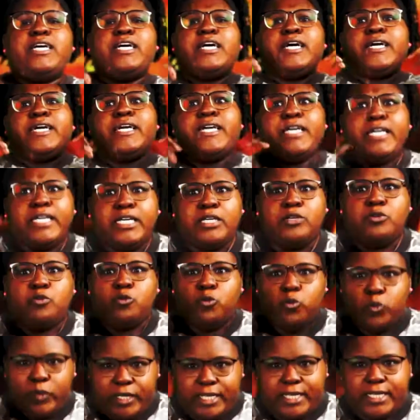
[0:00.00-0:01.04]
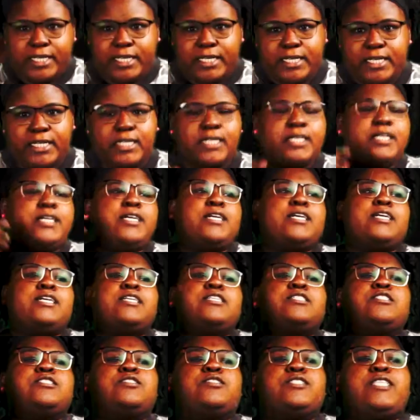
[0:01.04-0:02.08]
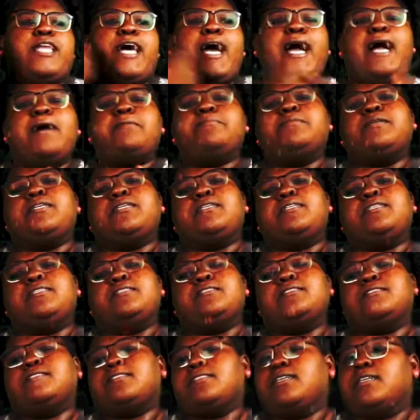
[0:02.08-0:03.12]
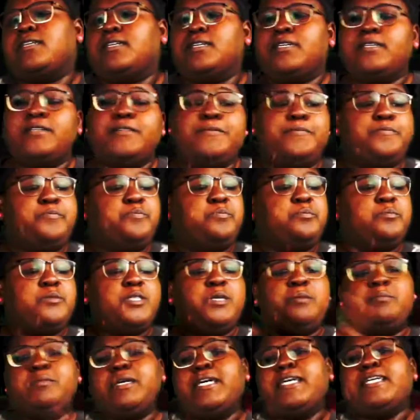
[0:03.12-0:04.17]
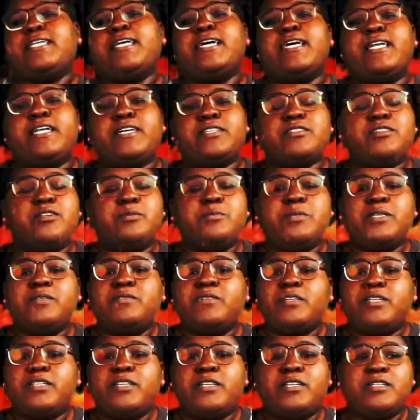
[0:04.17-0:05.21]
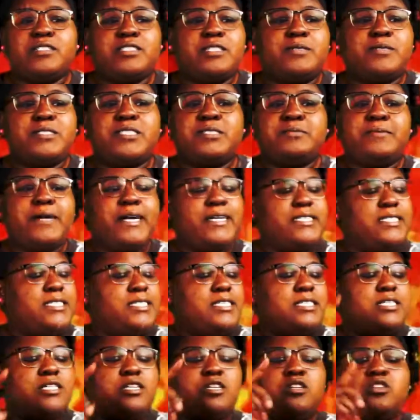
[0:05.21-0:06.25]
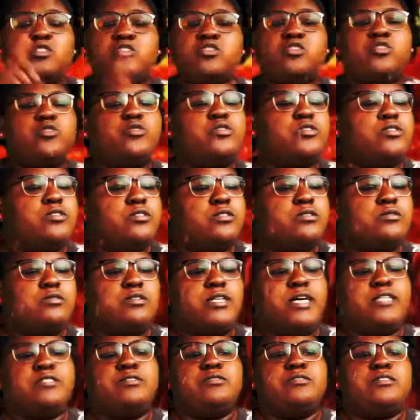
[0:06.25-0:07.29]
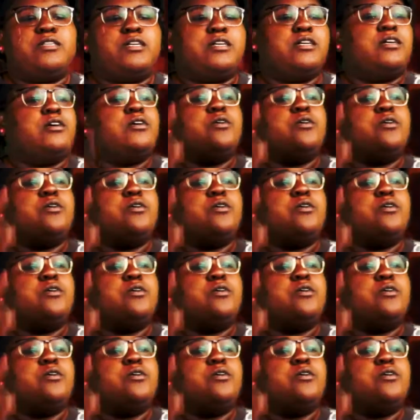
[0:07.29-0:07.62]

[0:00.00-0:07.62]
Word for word: a heat week. That means Monday there's going to be a video of something spicy. Wednesday